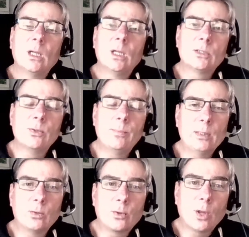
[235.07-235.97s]
to
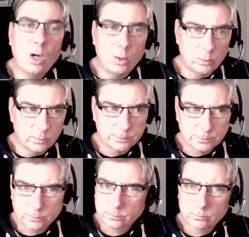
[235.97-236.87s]
build the whole.
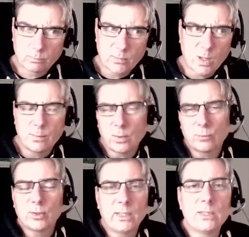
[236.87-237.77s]
No, I'm not
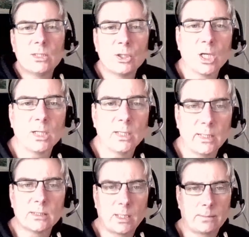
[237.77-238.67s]
really into
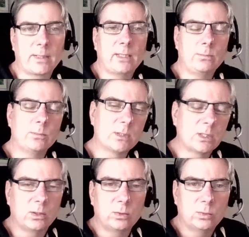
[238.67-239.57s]
journaling type games,
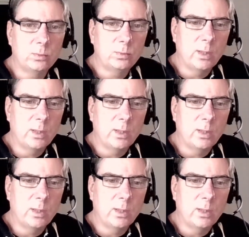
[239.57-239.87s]
so